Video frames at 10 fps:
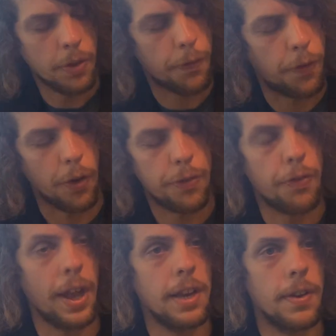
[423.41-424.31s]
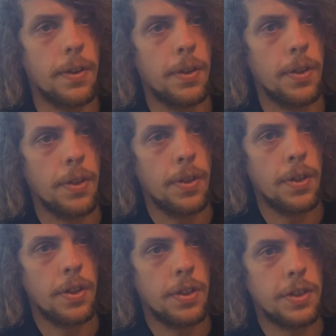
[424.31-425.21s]
The 4th fret,
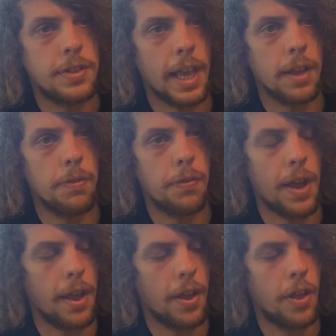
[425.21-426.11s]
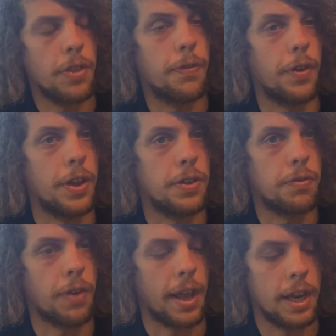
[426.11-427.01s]
the 2nd fret, and the
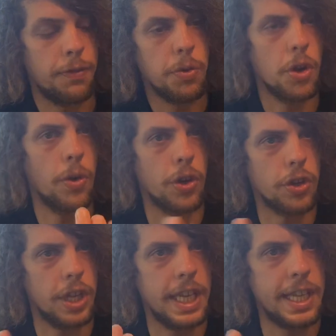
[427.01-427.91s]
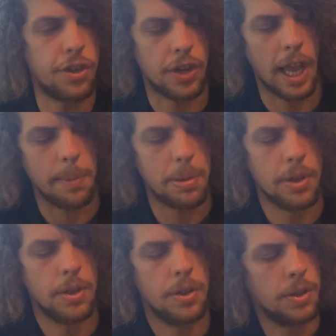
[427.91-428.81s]
1st fret. And if you know your E shape,
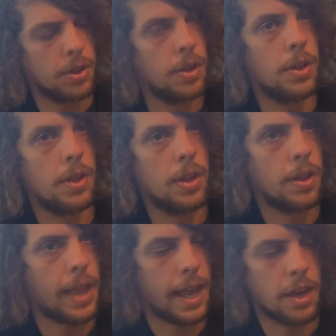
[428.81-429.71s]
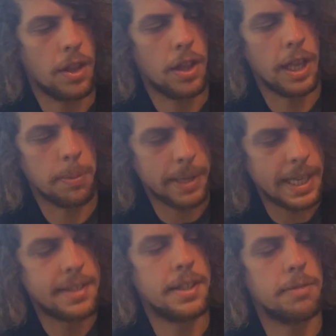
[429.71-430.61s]
then it'll be
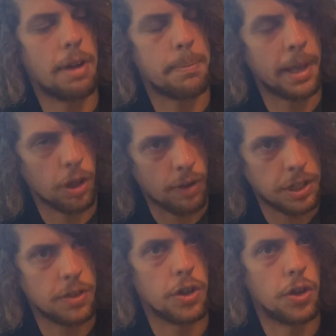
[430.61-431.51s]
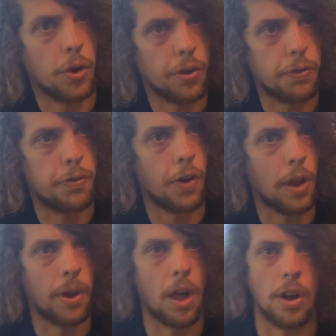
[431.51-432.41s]
easy to make the rest of the chord
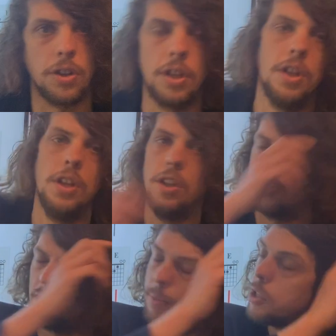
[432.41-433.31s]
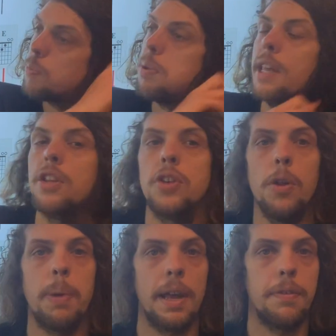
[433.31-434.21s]
follow along. So let me just play this
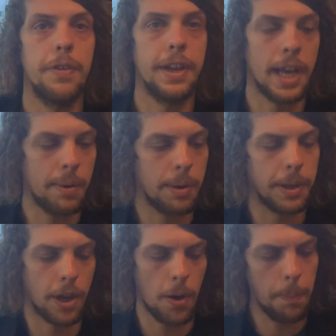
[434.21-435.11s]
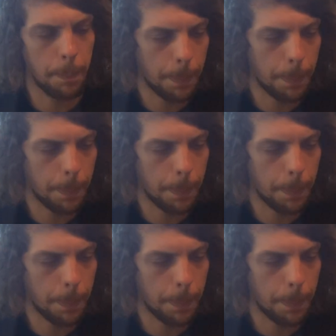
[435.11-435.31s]
whole pattern for you now. Here we go.